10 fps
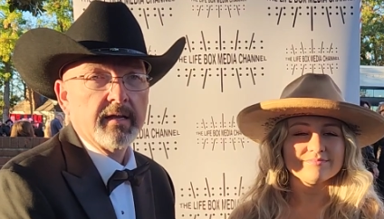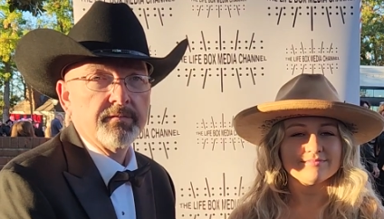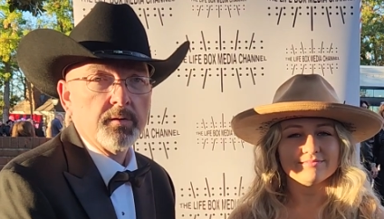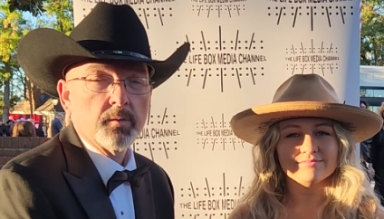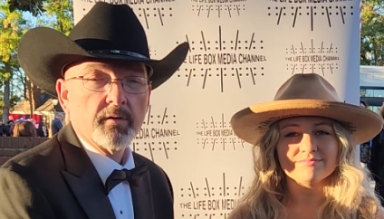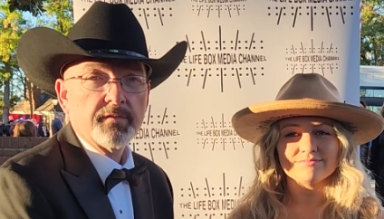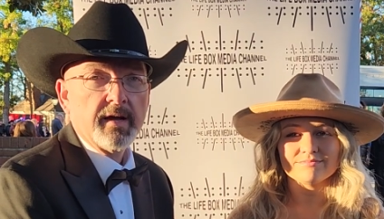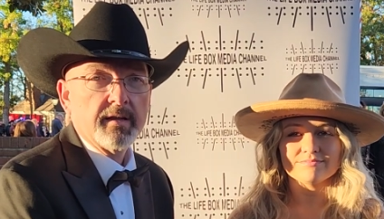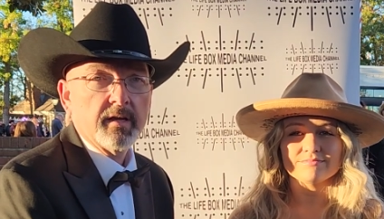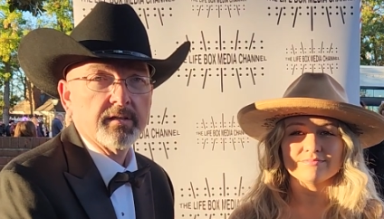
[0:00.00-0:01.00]
Speaker 1: if you want to
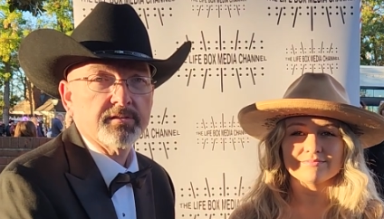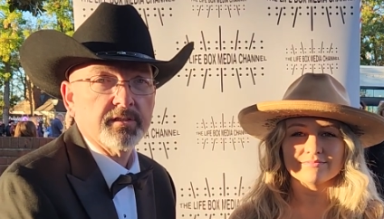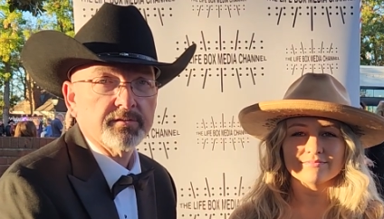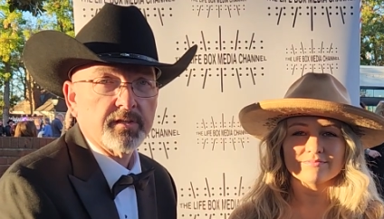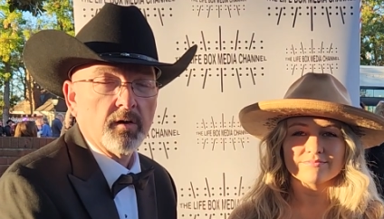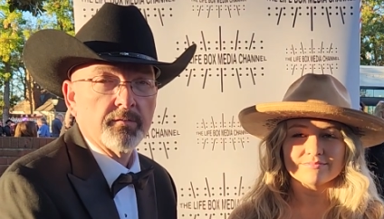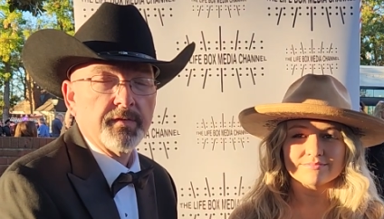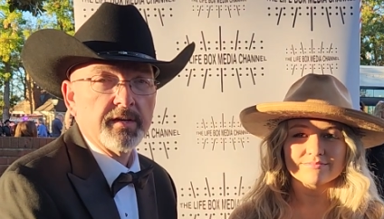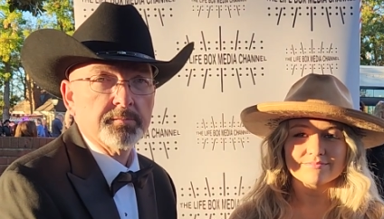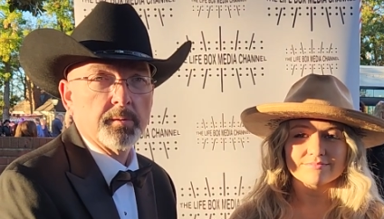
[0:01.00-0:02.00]
find us, just on
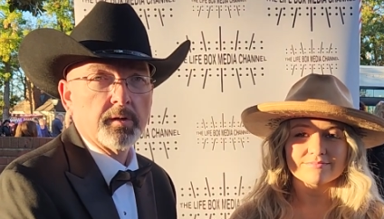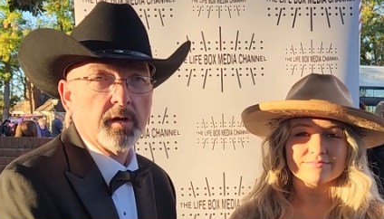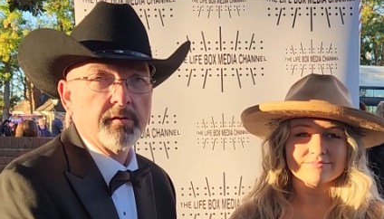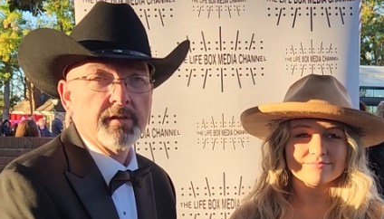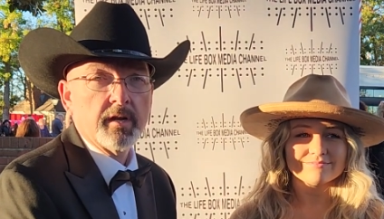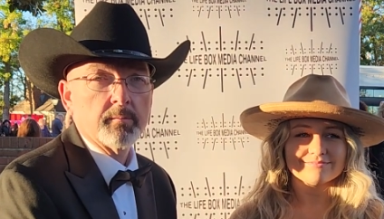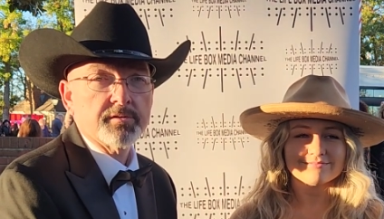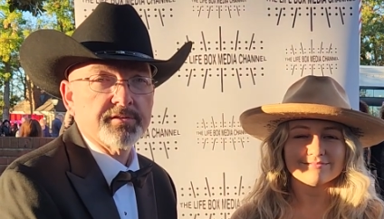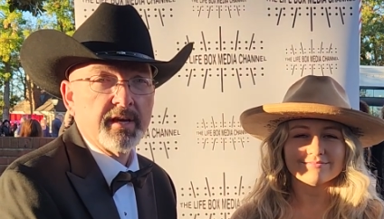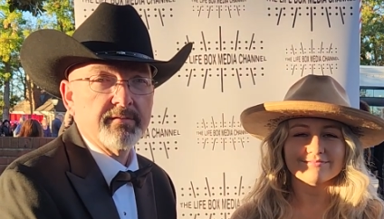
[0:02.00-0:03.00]
Facebook, go to the
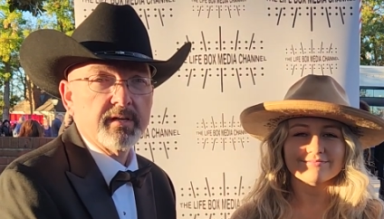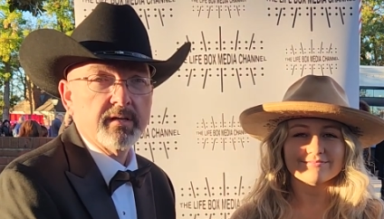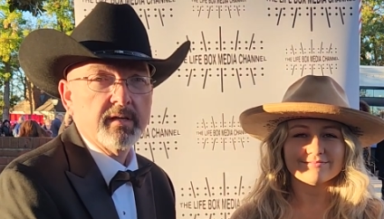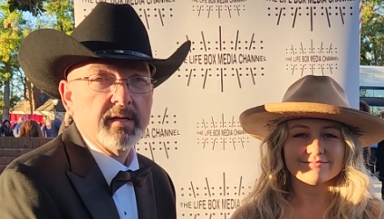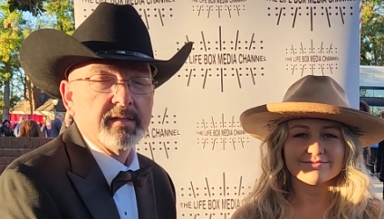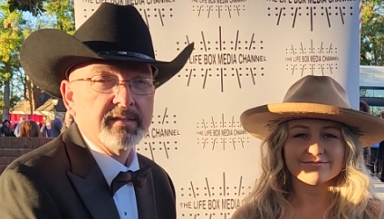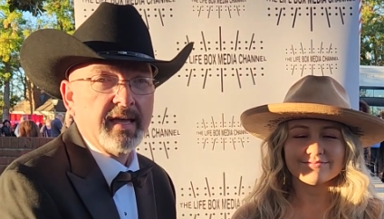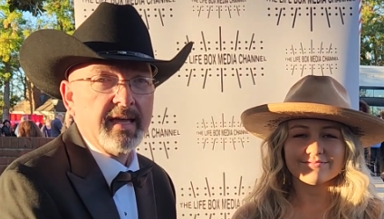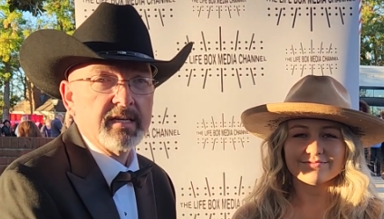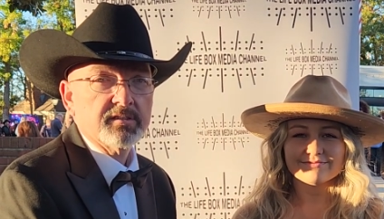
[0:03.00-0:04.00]
number seven
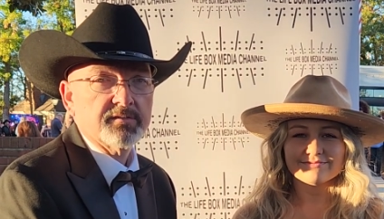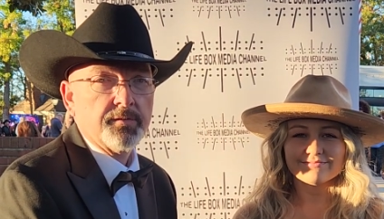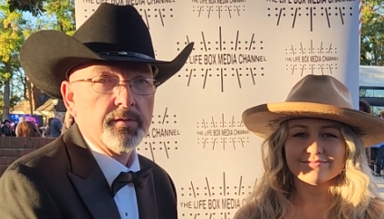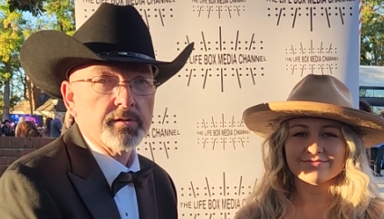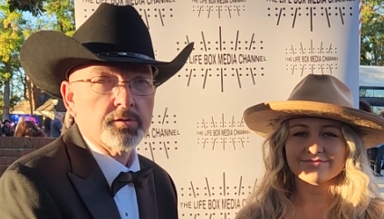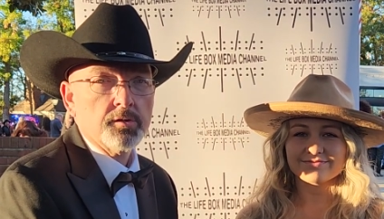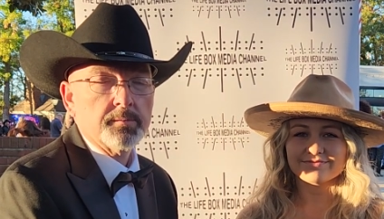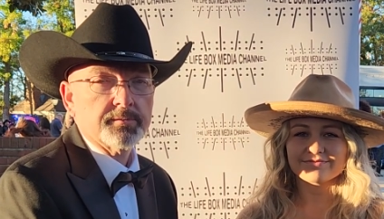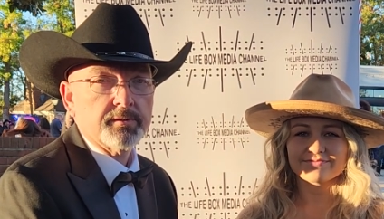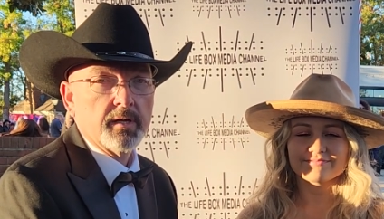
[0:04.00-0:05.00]
days for the
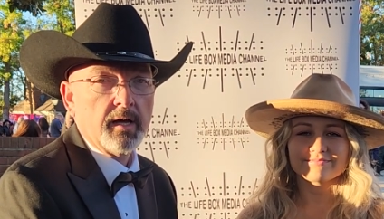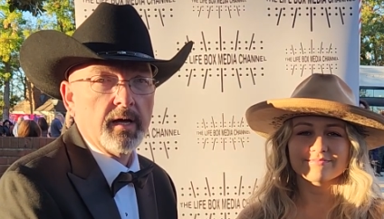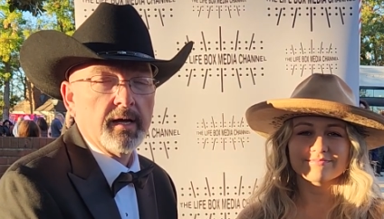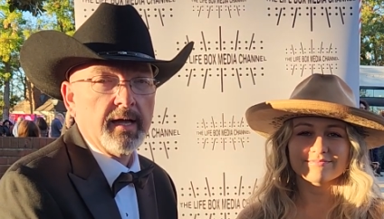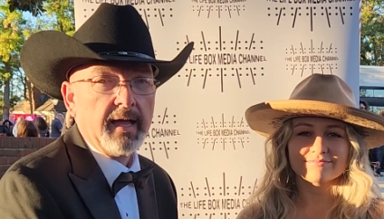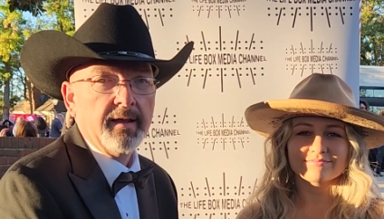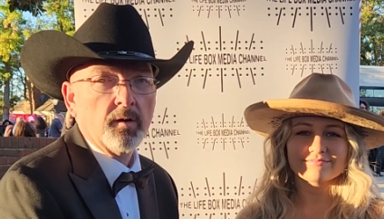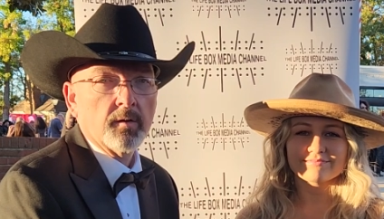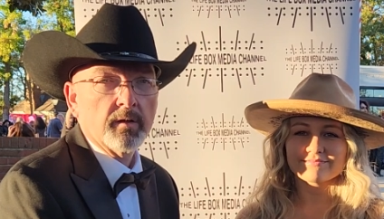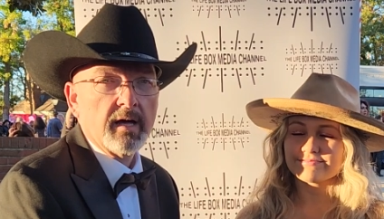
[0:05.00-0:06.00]
troops, uh, and
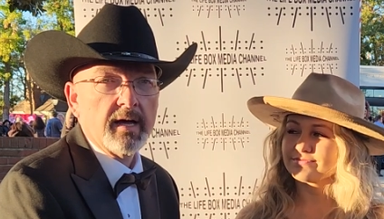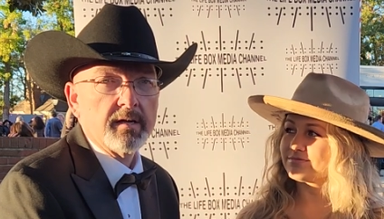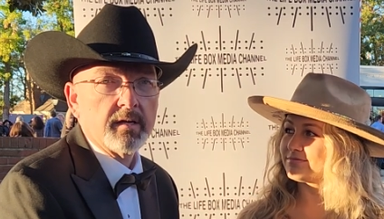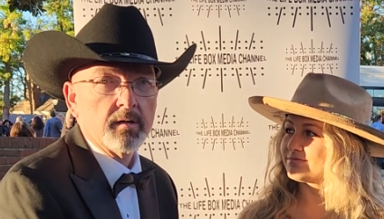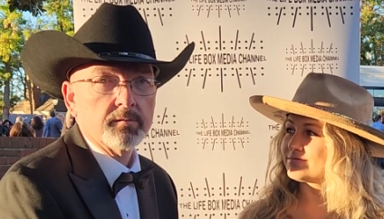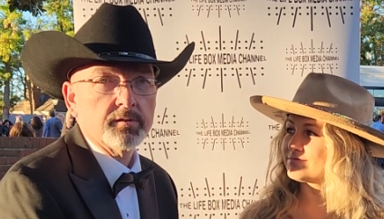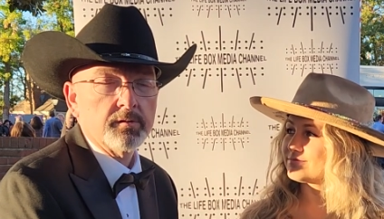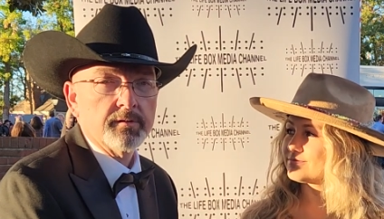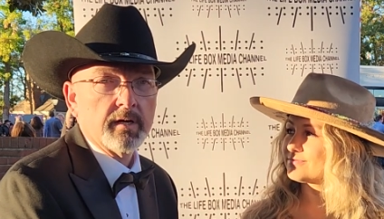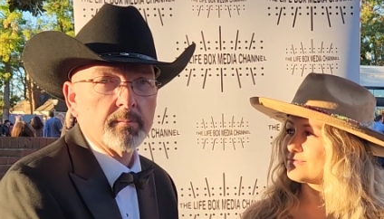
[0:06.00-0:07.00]
online go to
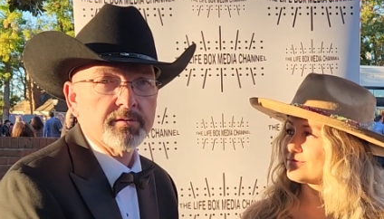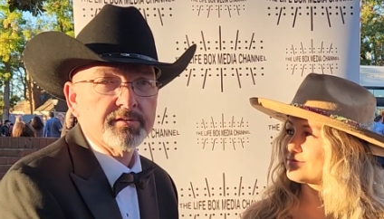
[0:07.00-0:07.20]
the number